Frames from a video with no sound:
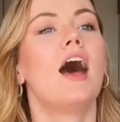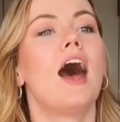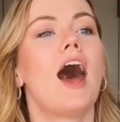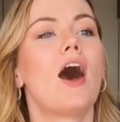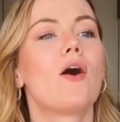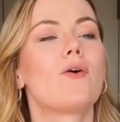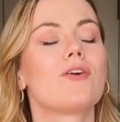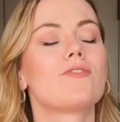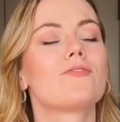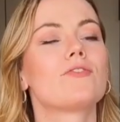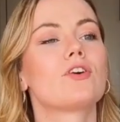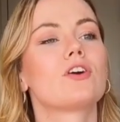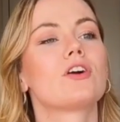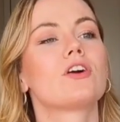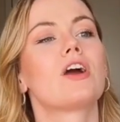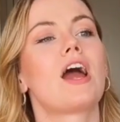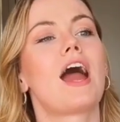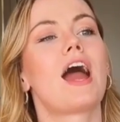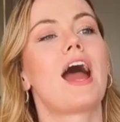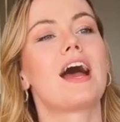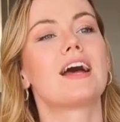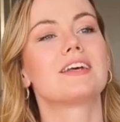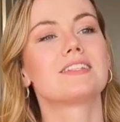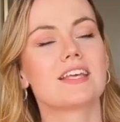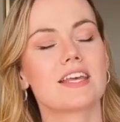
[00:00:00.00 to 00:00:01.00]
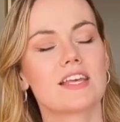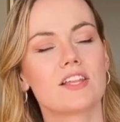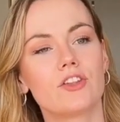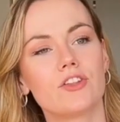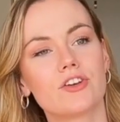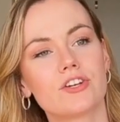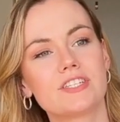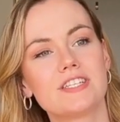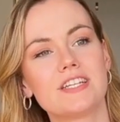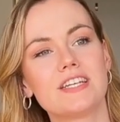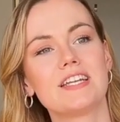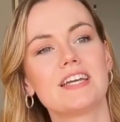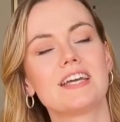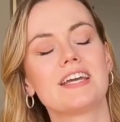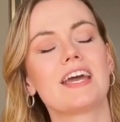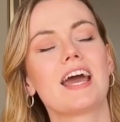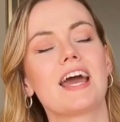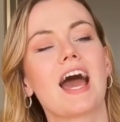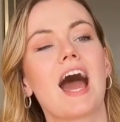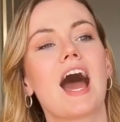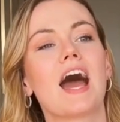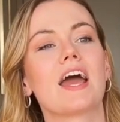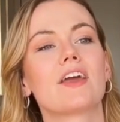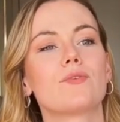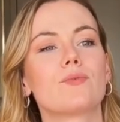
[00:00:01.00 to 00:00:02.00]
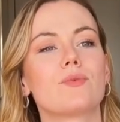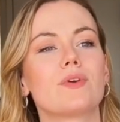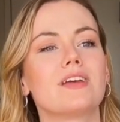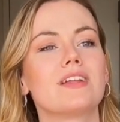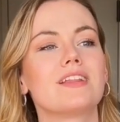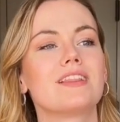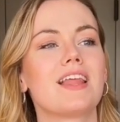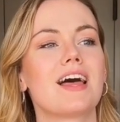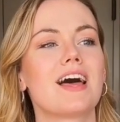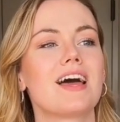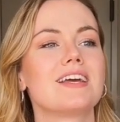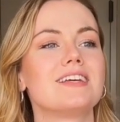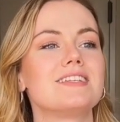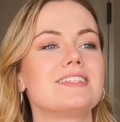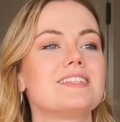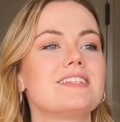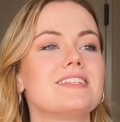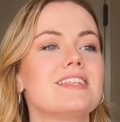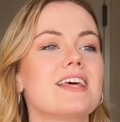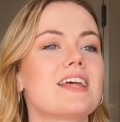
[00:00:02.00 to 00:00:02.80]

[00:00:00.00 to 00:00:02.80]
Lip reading: However, as I looked at it, I realized